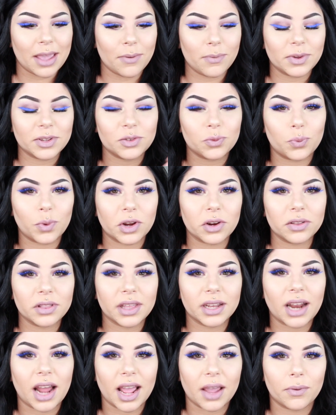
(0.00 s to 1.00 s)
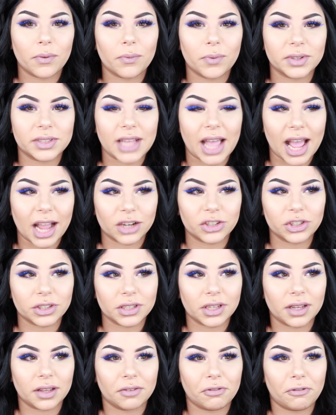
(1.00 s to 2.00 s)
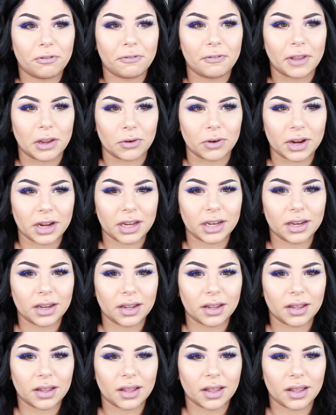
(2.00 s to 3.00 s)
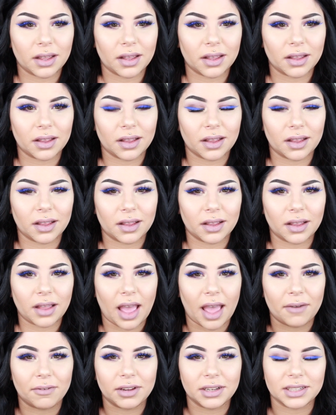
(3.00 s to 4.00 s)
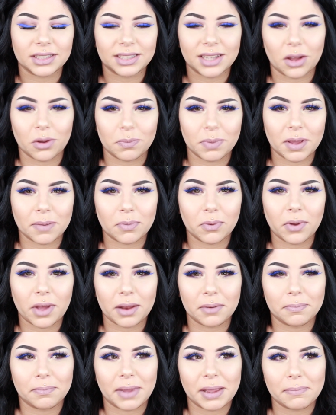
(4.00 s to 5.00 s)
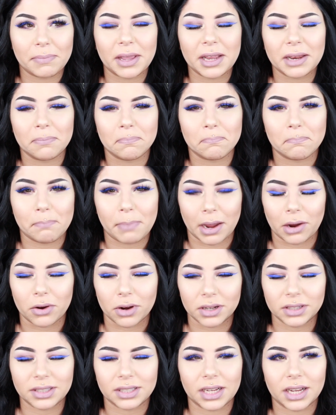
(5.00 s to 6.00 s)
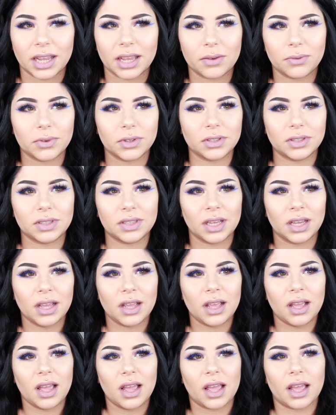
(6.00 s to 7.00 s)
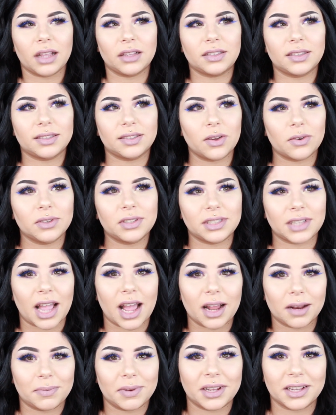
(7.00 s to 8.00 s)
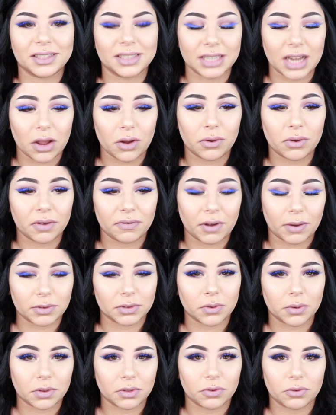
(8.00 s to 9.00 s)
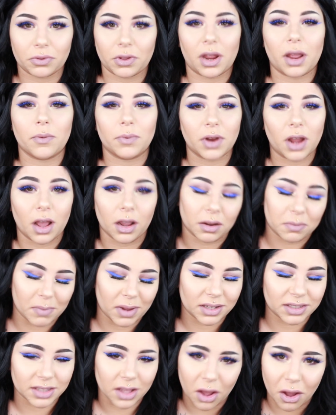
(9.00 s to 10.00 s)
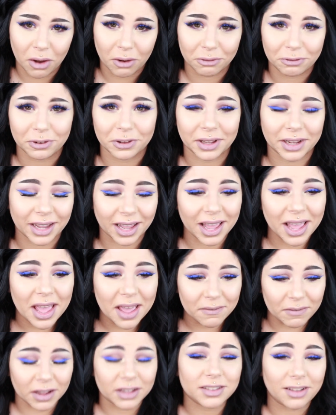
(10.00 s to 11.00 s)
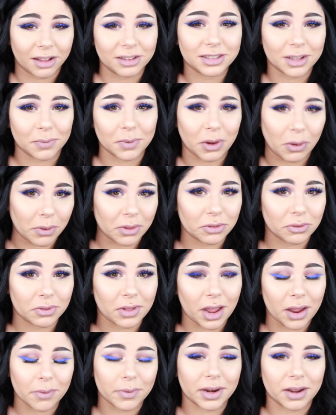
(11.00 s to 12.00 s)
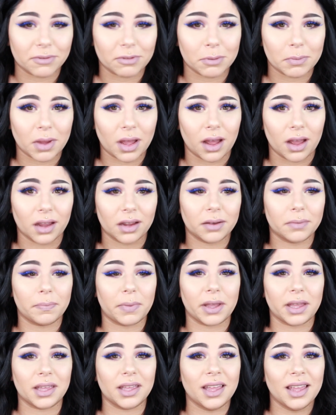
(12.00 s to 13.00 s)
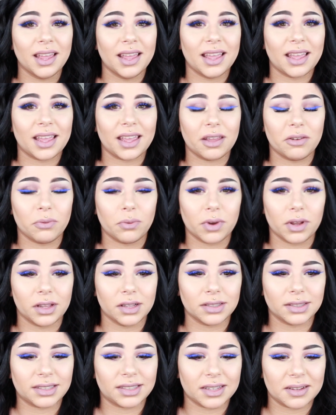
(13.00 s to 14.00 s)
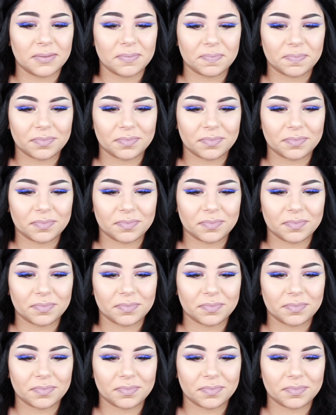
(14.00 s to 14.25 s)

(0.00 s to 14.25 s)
was weird that I was actually fearing having to tell people and me being embarrassed. It's so sad because now if I was going through that, I would hug myself. Like if I saw someone going through that, I would give them a hug. But it was,